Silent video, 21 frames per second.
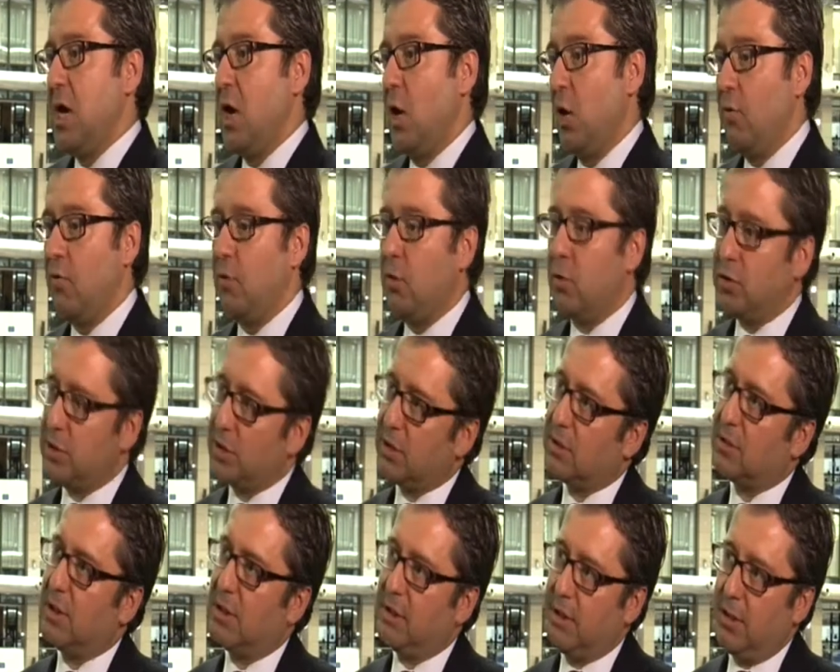Of course, it
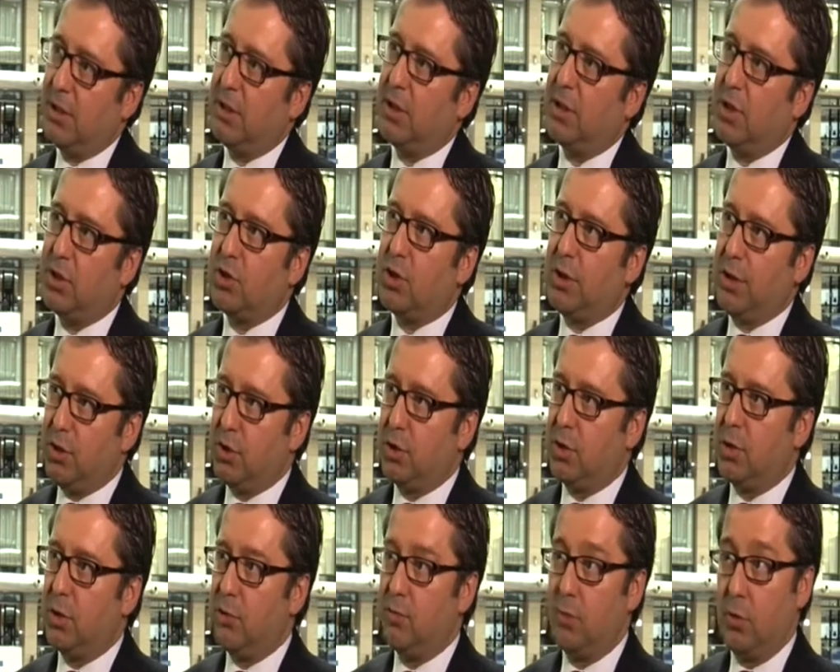is not an easy
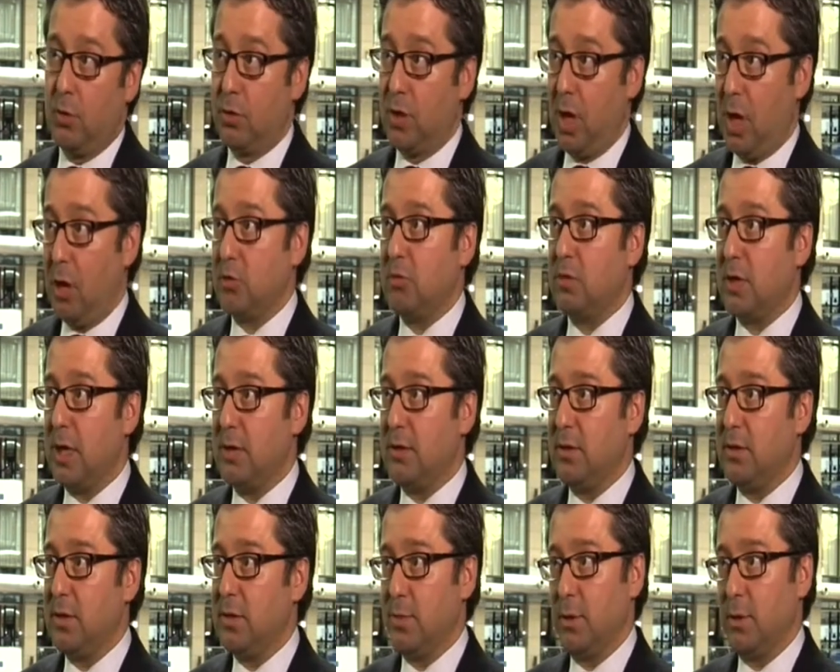issue for the outsiders,